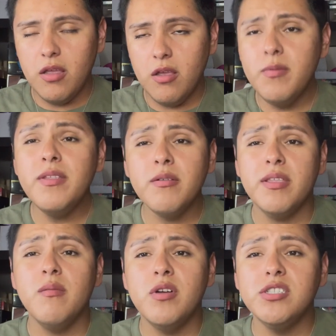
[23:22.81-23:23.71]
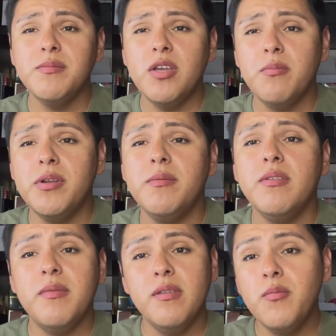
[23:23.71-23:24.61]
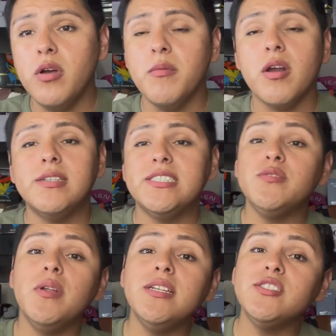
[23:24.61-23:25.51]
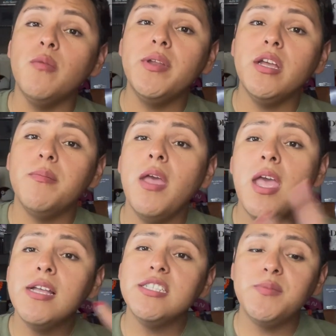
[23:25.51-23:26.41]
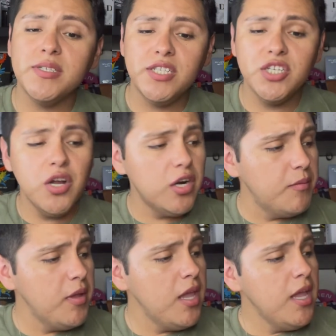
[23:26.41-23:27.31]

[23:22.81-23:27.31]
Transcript: I'm just gonna retail watching me open up these amazing Pokemon cards as well as opening up this Boxy Charm.